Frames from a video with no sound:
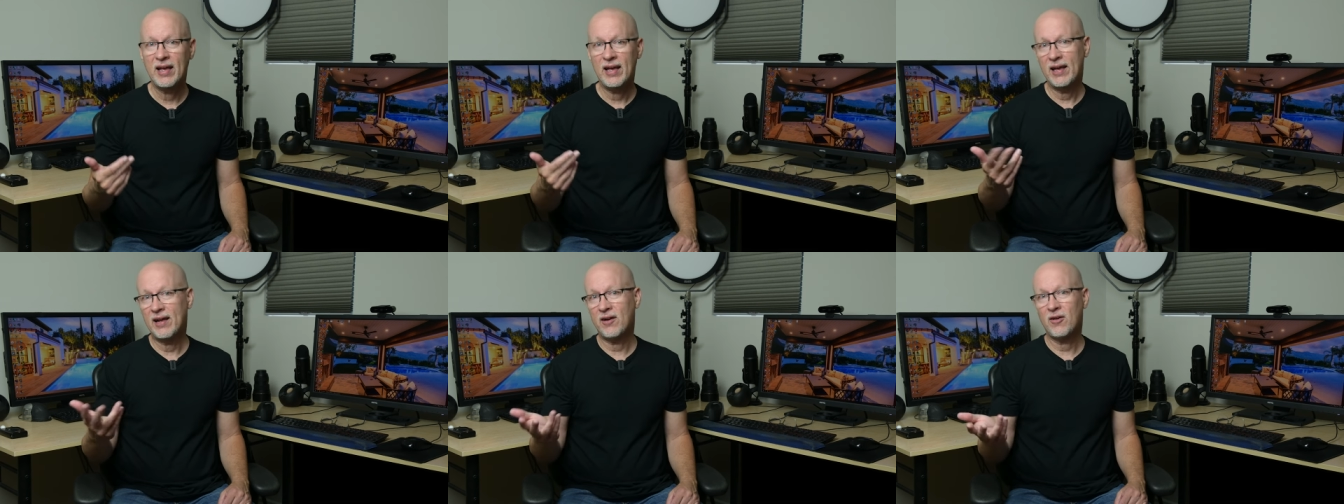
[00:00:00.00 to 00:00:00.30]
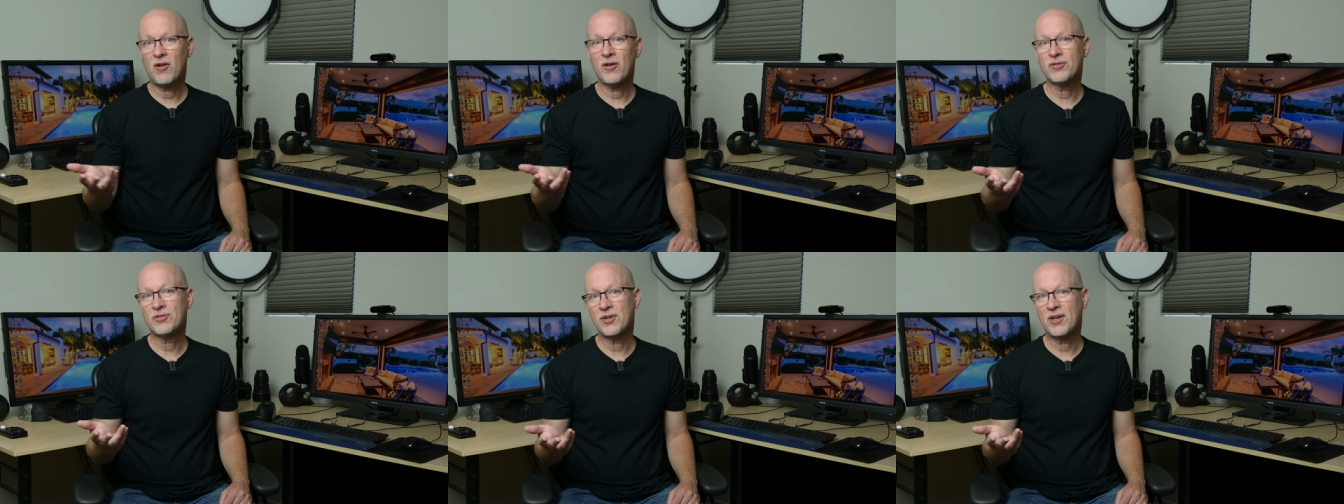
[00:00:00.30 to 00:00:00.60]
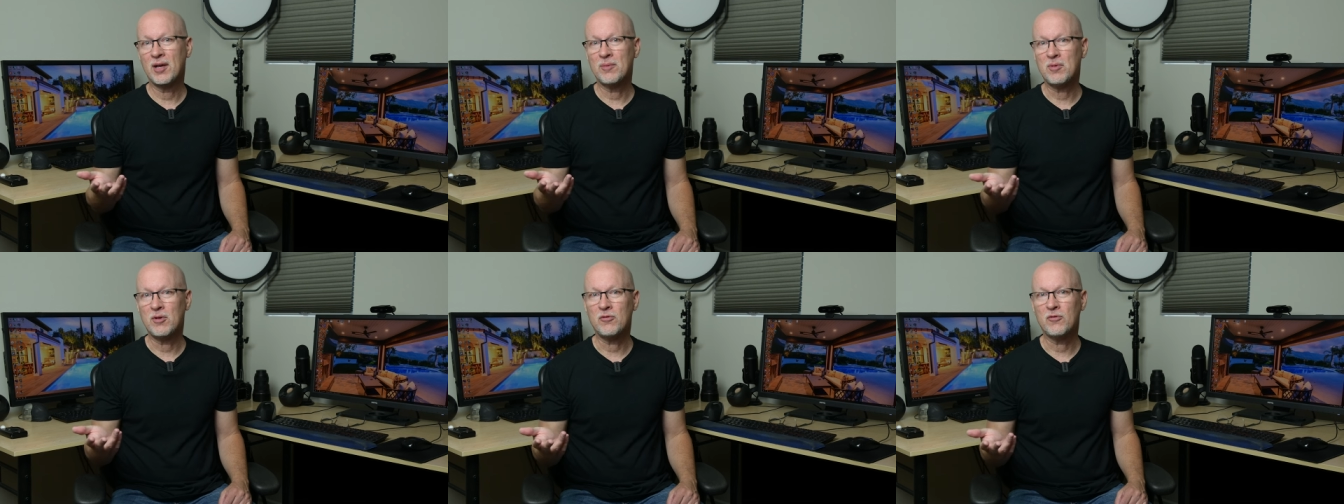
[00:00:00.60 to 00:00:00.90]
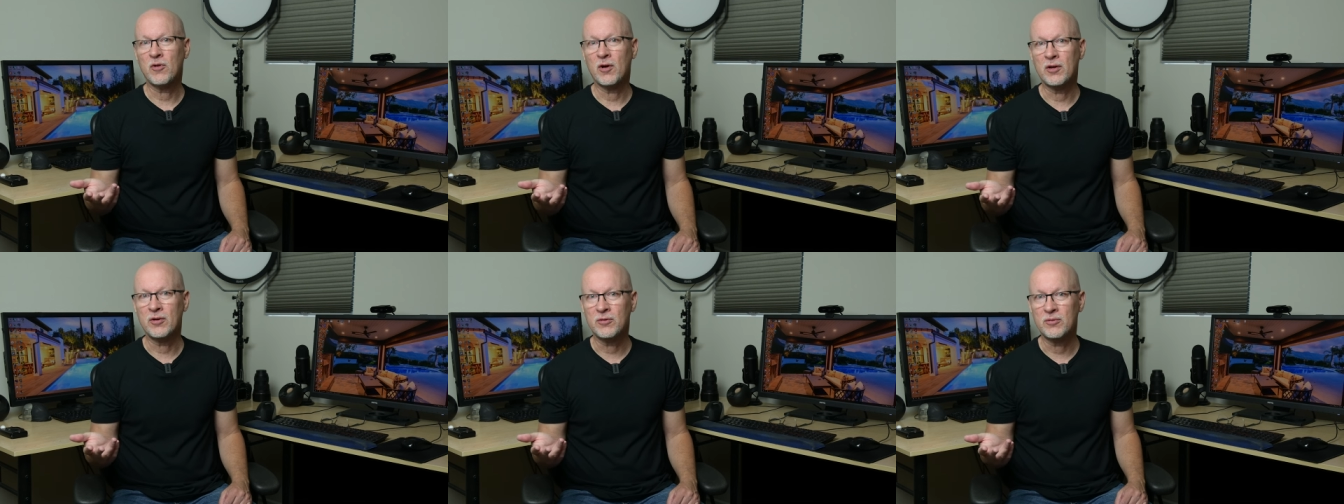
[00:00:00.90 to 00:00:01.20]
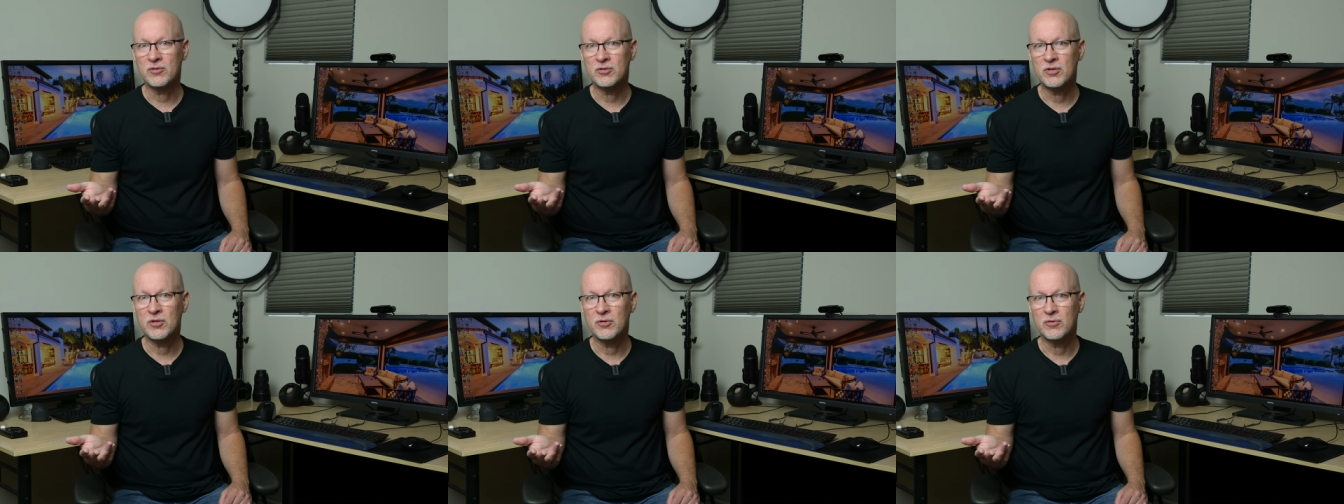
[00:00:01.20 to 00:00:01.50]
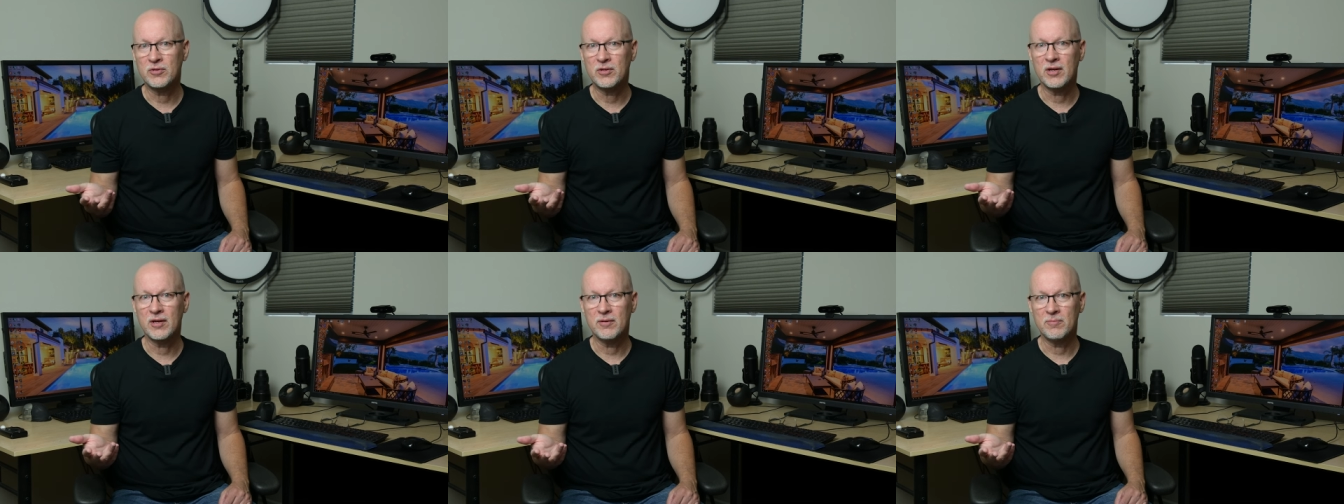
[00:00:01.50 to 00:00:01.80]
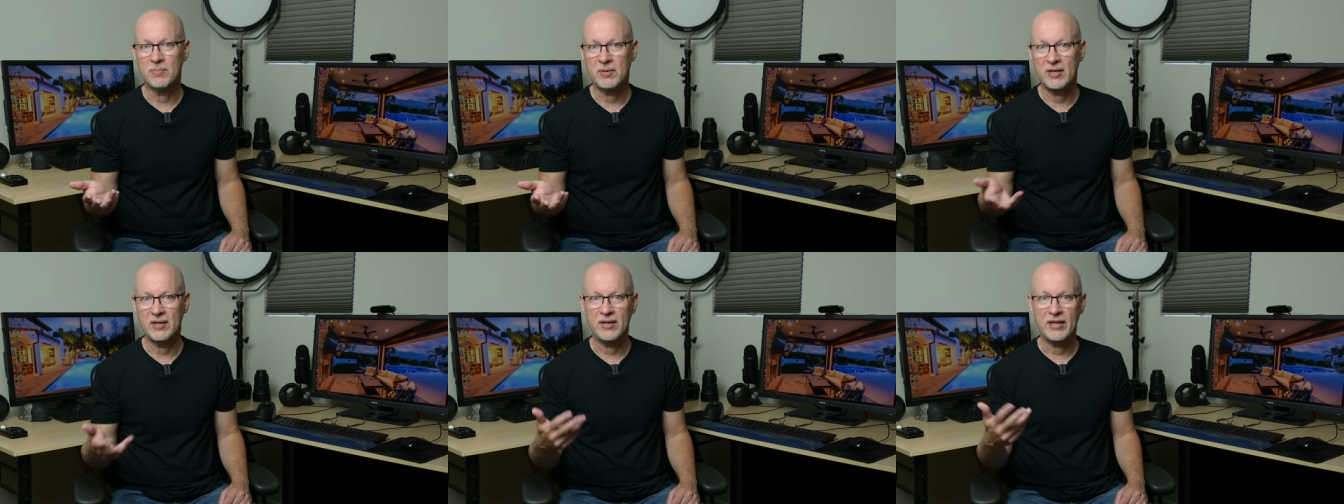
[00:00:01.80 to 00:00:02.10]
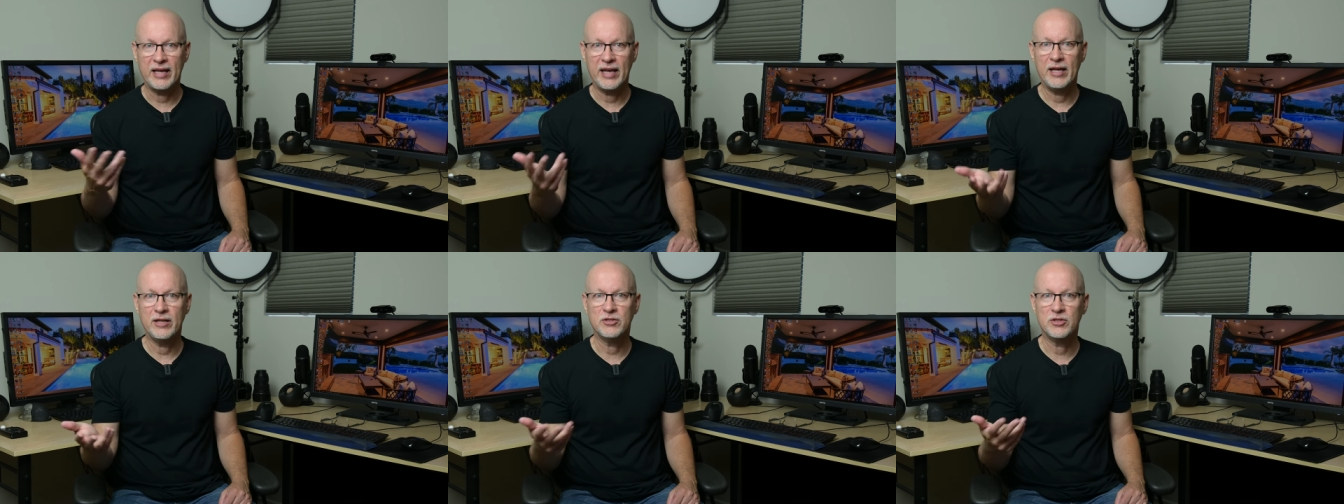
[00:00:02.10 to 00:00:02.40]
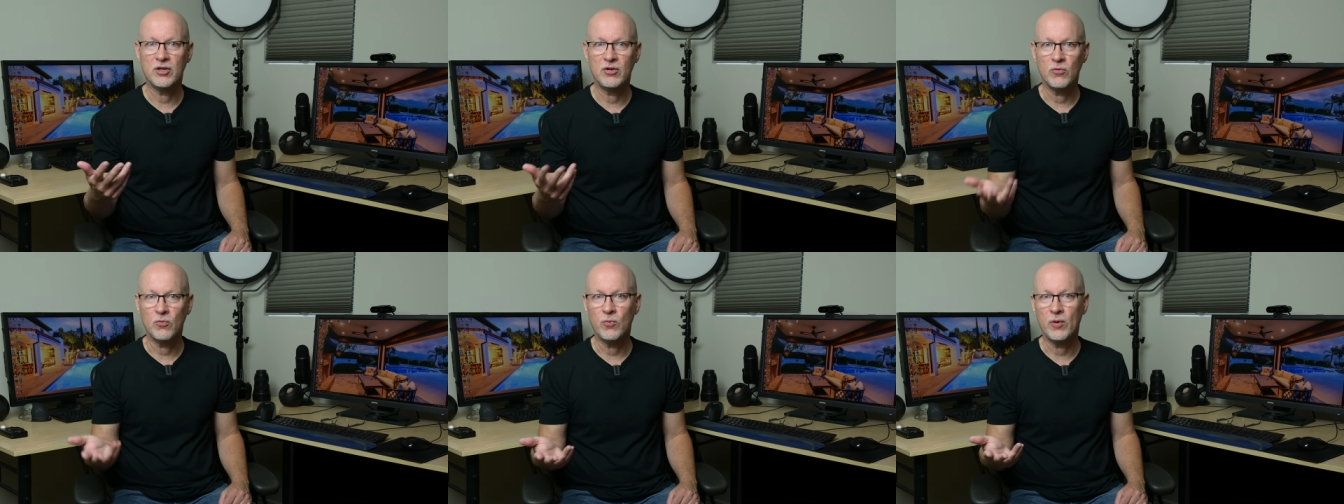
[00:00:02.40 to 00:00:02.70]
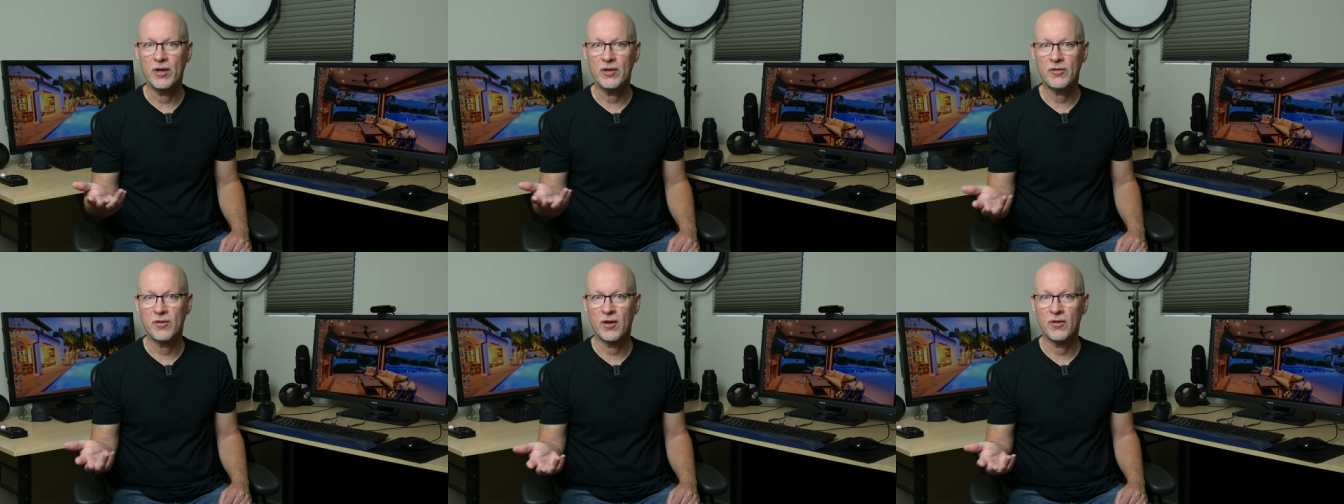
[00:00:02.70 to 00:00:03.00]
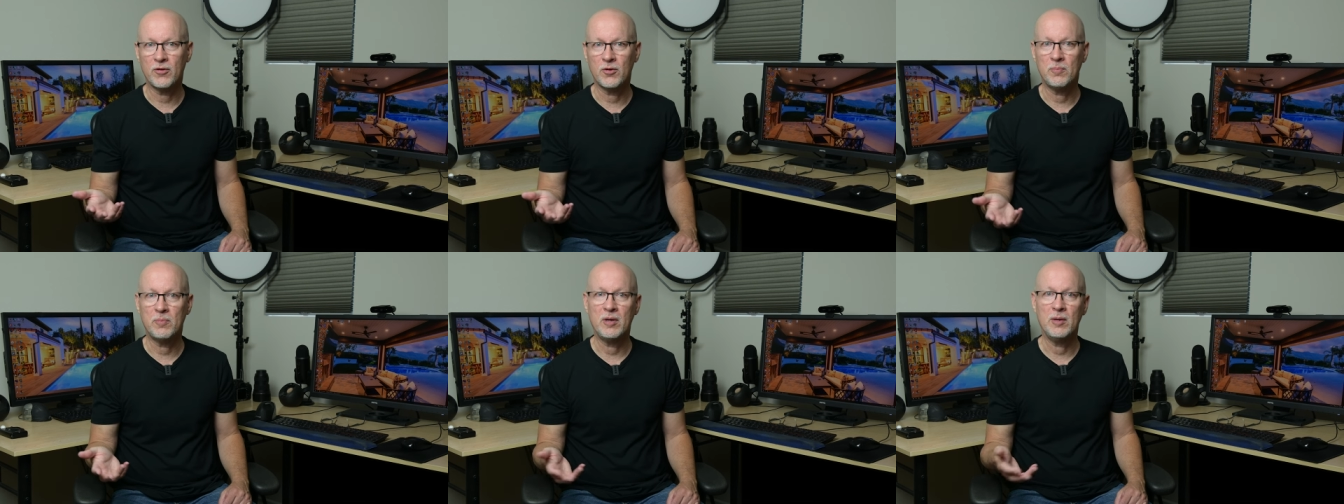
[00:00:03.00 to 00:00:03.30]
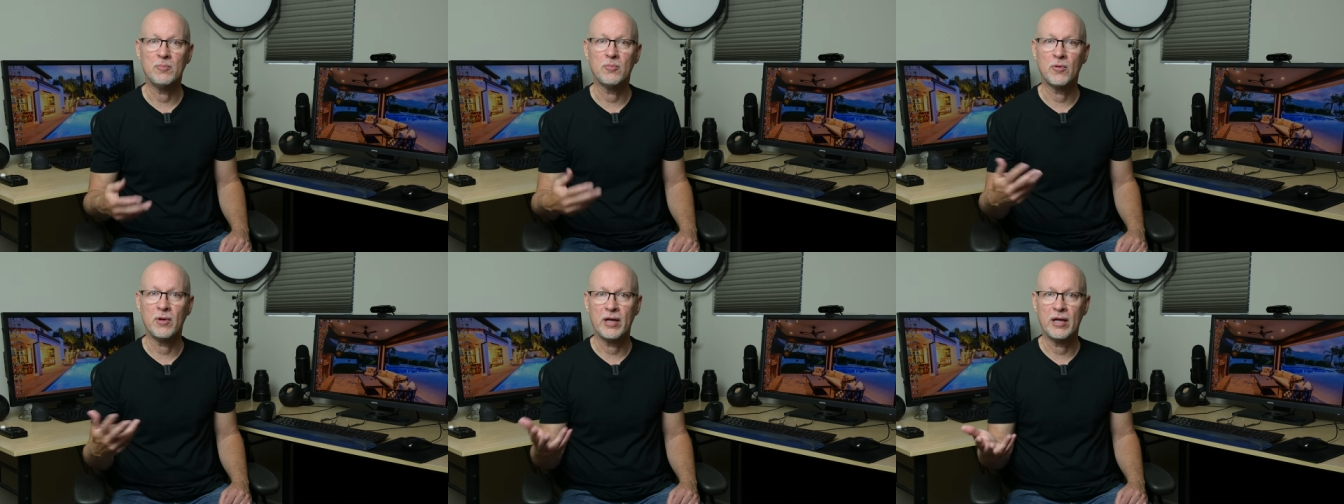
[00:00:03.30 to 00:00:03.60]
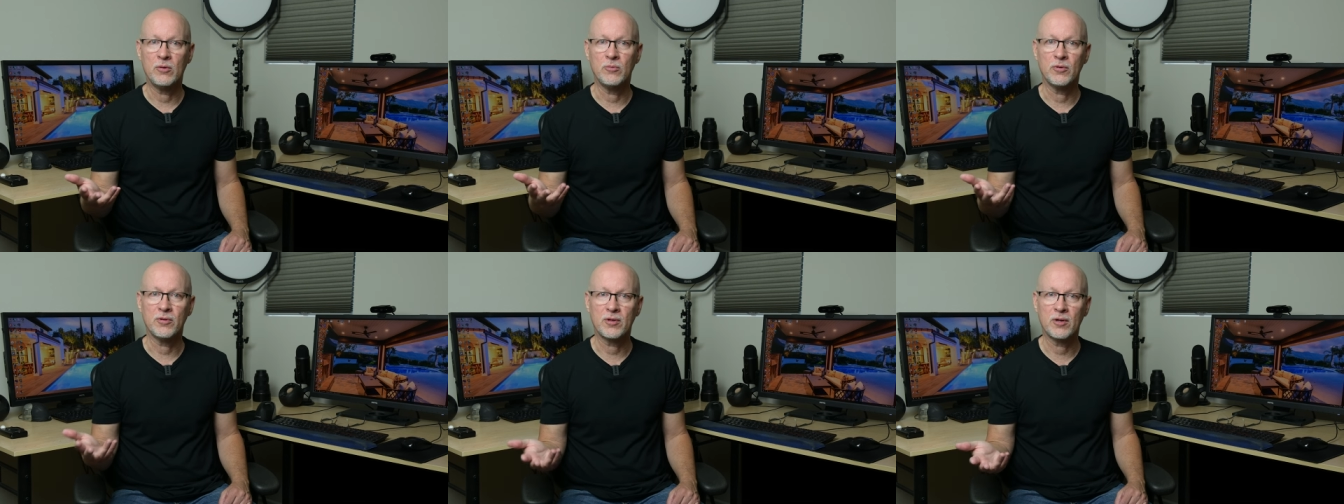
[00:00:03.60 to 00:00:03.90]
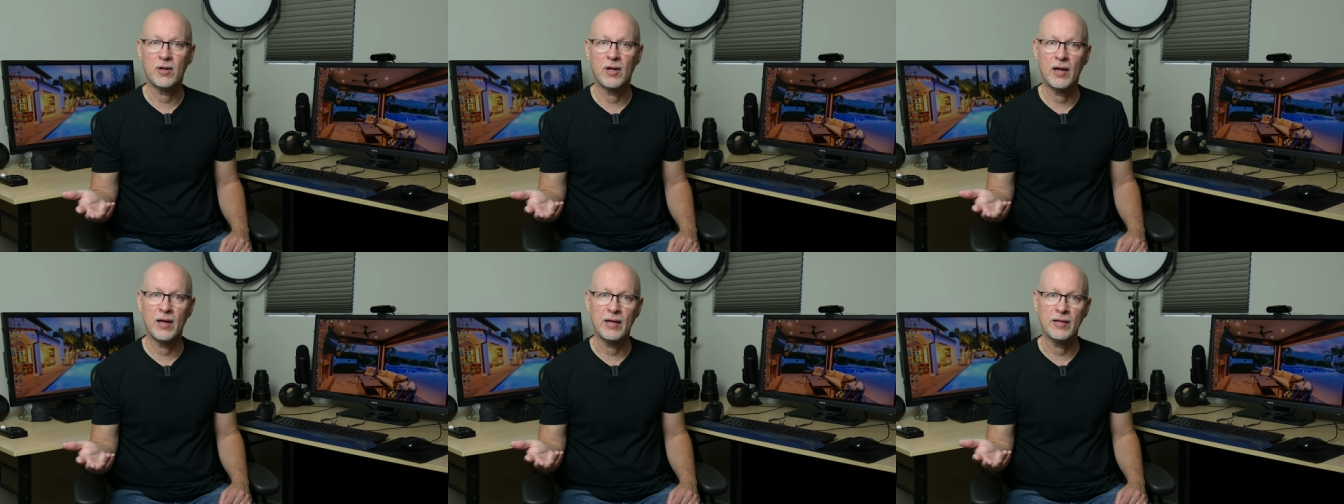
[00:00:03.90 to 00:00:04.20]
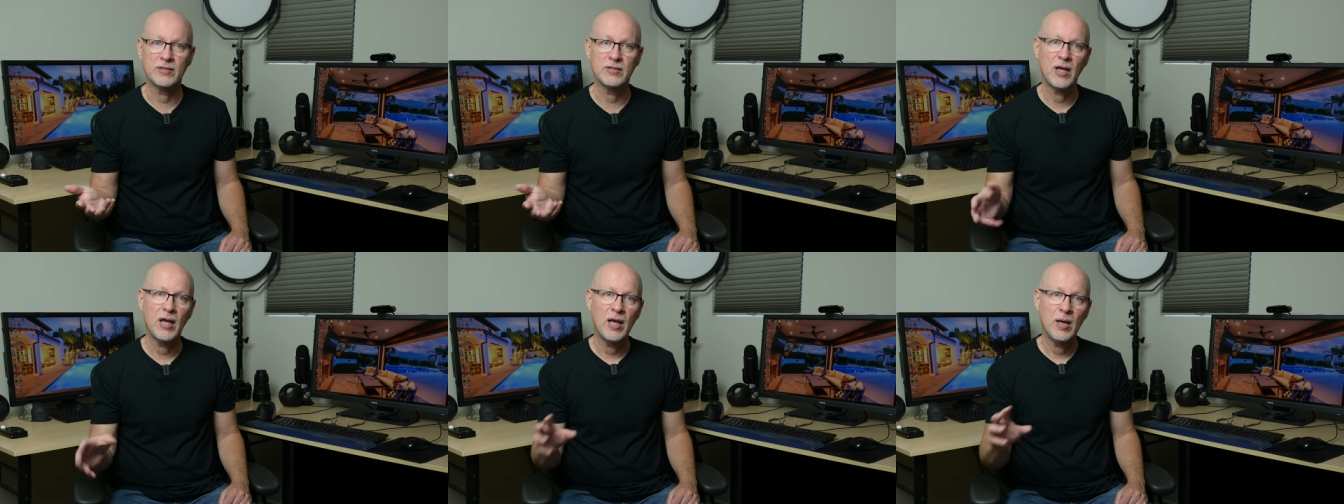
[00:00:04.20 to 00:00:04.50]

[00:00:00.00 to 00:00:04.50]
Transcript: And it also can be fun too to be engaging with other people and with clients,